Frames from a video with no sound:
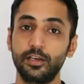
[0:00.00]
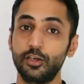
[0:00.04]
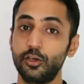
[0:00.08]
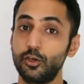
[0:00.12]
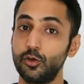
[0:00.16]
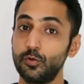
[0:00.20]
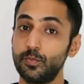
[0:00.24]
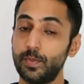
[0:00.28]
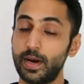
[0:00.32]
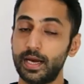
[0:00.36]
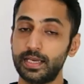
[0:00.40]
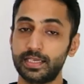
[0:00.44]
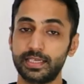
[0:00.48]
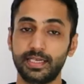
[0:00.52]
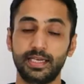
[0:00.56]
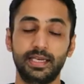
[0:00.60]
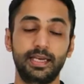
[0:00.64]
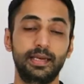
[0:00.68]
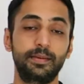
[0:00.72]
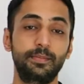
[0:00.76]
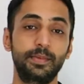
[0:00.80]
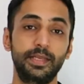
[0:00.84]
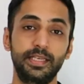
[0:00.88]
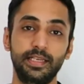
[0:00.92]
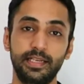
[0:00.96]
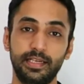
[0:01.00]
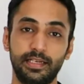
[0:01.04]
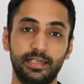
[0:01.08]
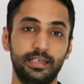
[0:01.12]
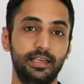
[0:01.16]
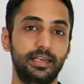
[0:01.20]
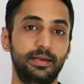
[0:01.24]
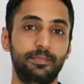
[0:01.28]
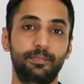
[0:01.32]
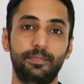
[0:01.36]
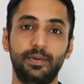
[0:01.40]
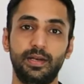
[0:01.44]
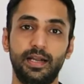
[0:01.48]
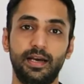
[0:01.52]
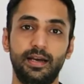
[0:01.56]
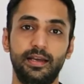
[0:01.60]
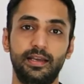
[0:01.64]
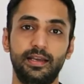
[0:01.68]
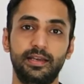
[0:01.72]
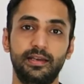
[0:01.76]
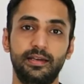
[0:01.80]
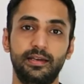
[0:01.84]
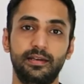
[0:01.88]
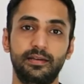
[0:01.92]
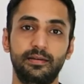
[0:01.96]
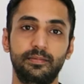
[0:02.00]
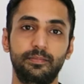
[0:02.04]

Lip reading: You might immediately reply,